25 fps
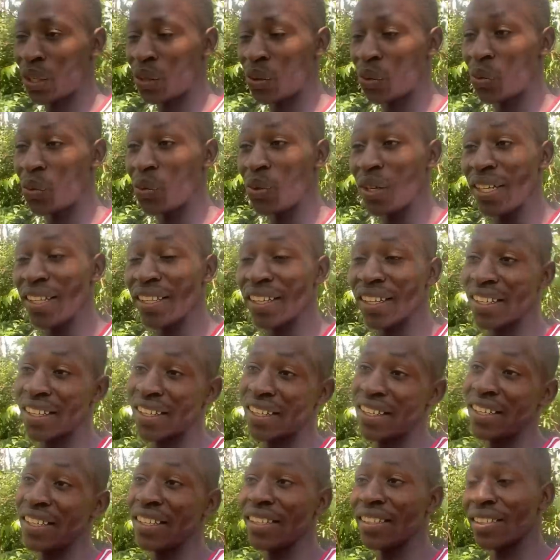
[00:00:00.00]
we, the
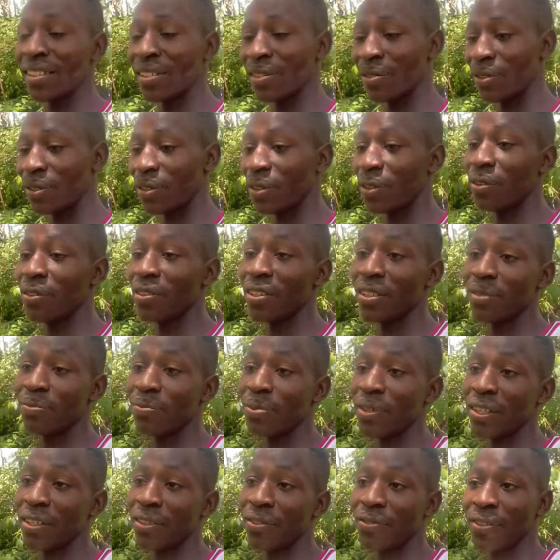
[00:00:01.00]
kids, we always
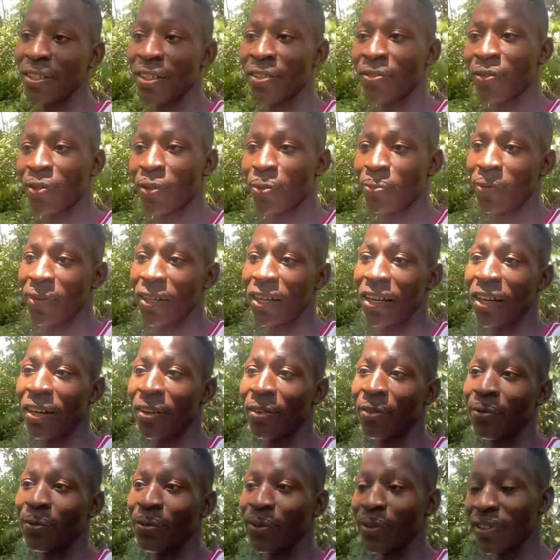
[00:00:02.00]
benefit from that
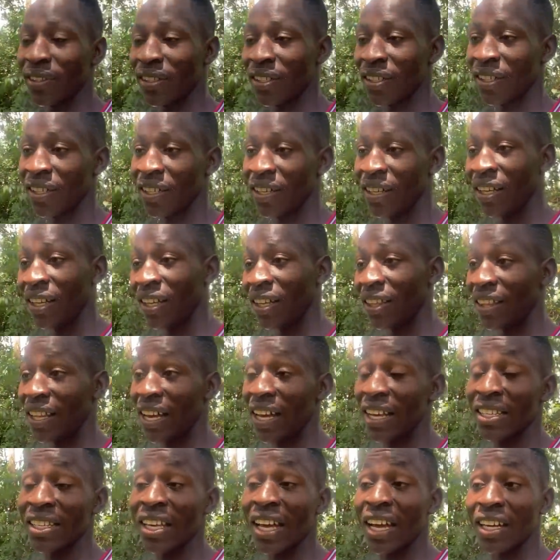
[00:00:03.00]
food.
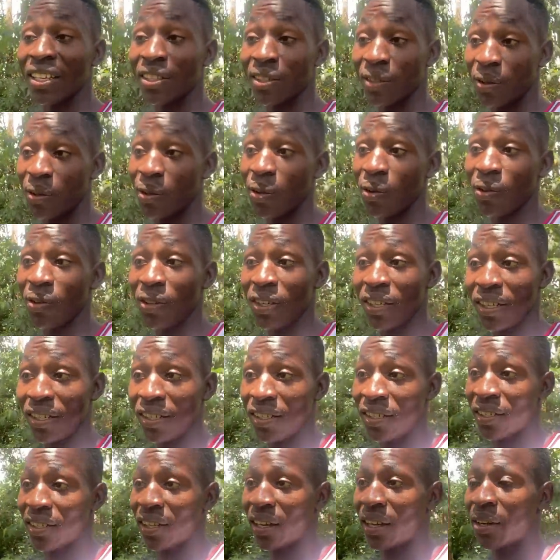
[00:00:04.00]
That has
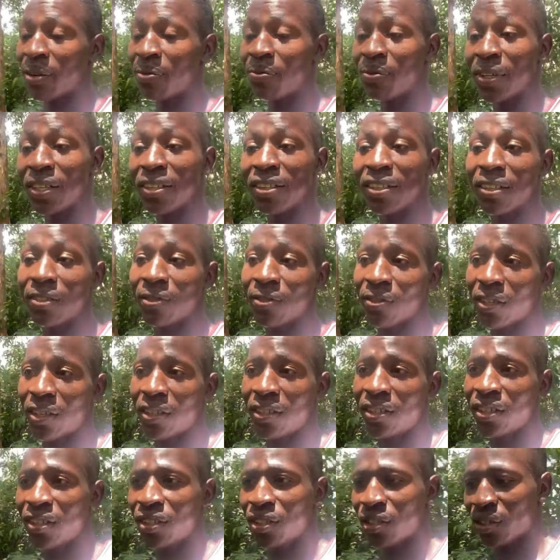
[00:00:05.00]
always been the
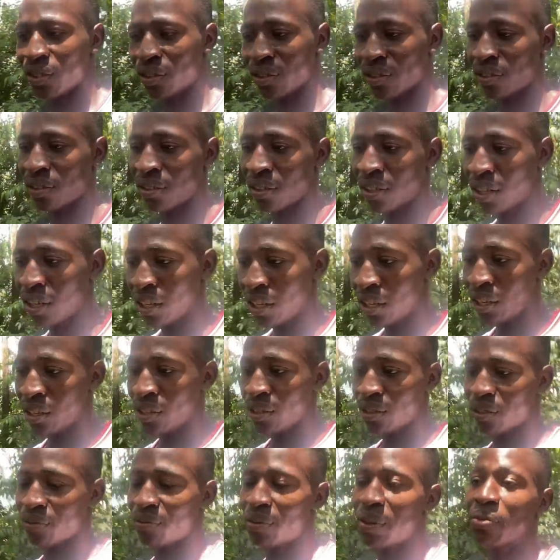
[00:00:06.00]
tradition.
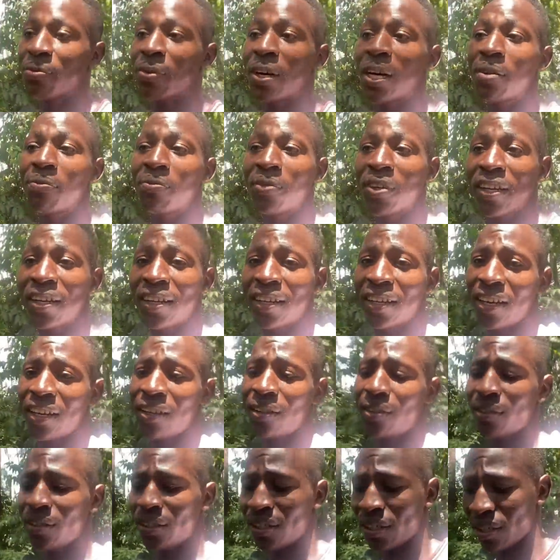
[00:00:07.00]
So my mom right
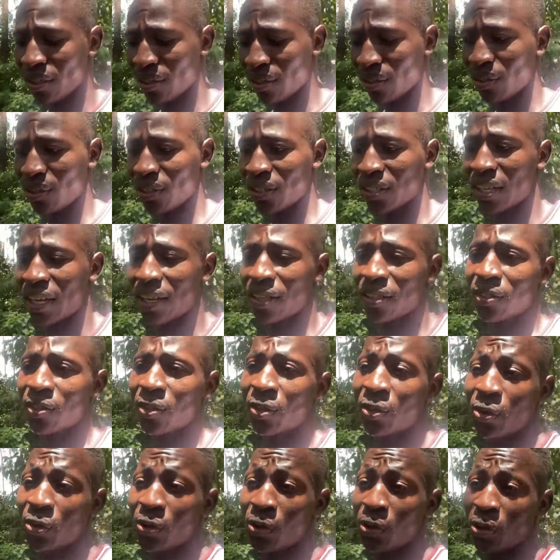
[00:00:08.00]
now, she's not at
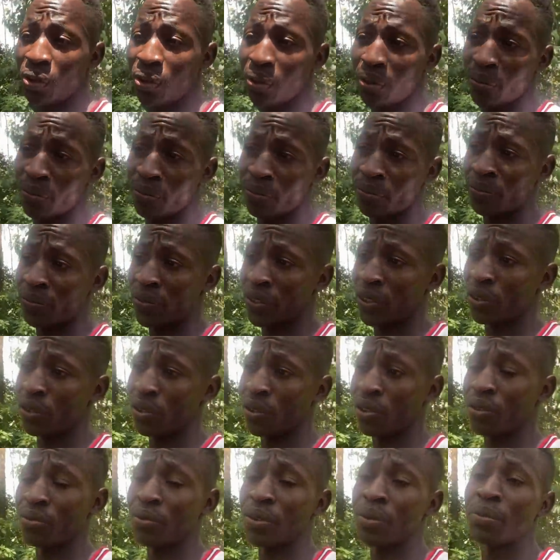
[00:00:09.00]
home. You
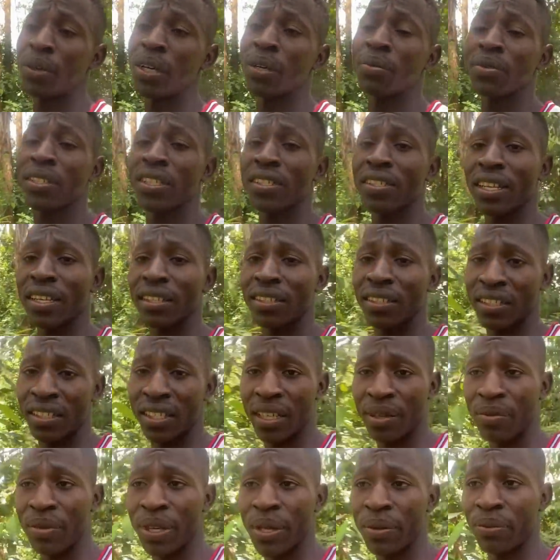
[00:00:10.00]
know, my mom, she's a teacher
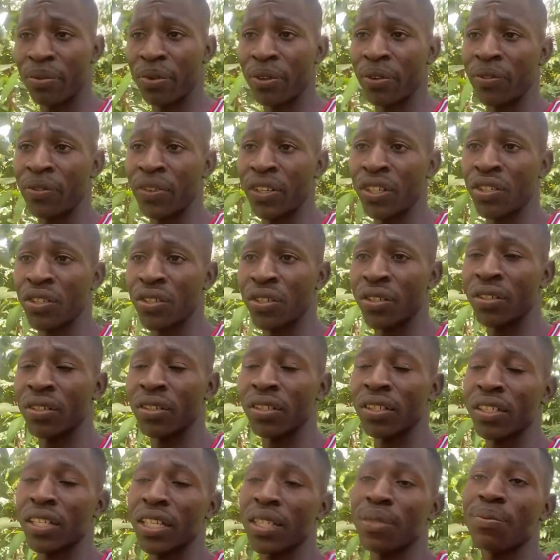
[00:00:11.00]
by profession.
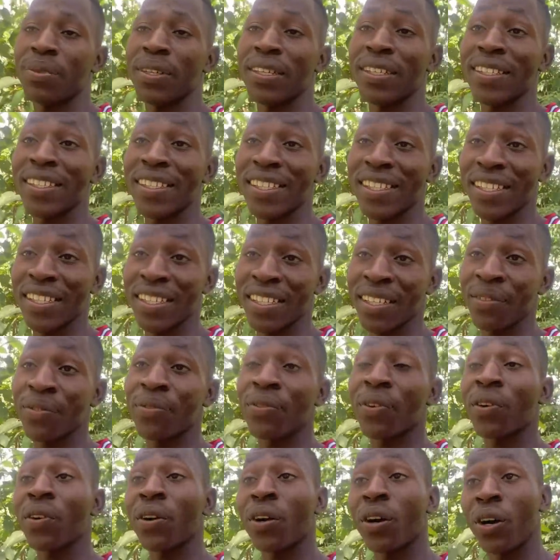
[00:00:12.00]
She has been teaching
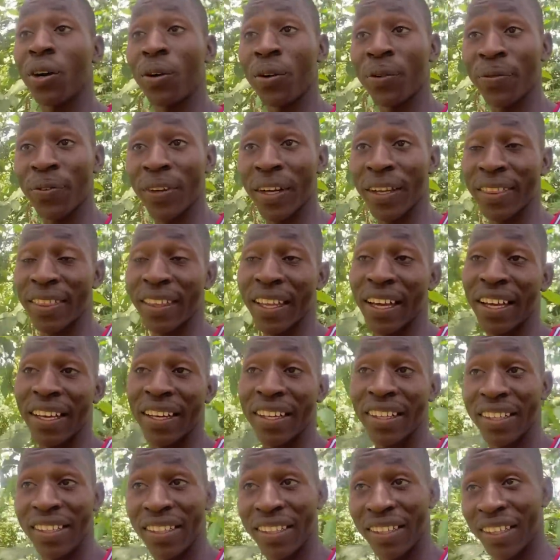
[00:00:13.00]
for over 30
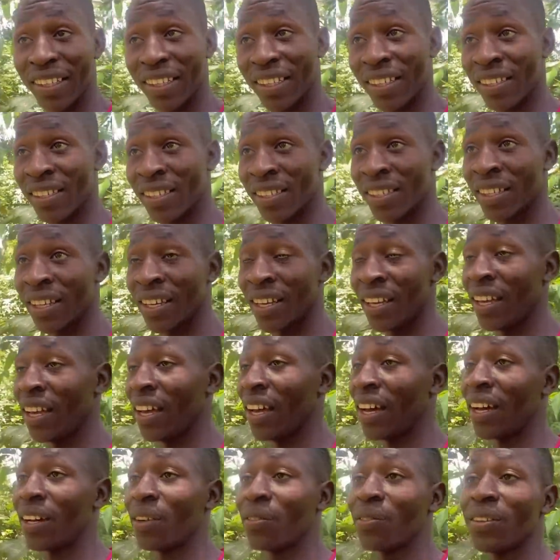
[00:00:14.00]
years.
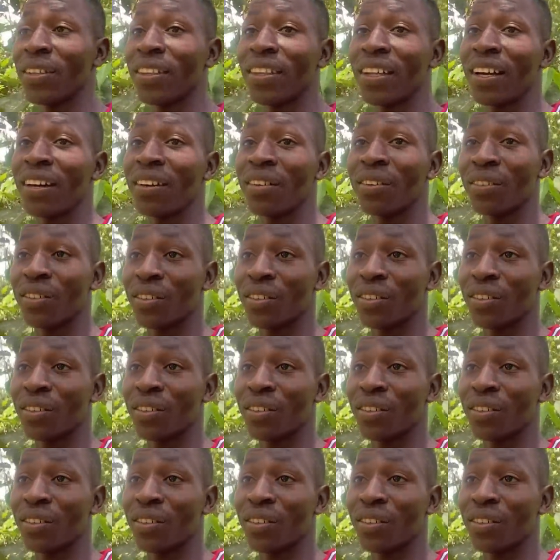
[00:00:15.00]
And we thank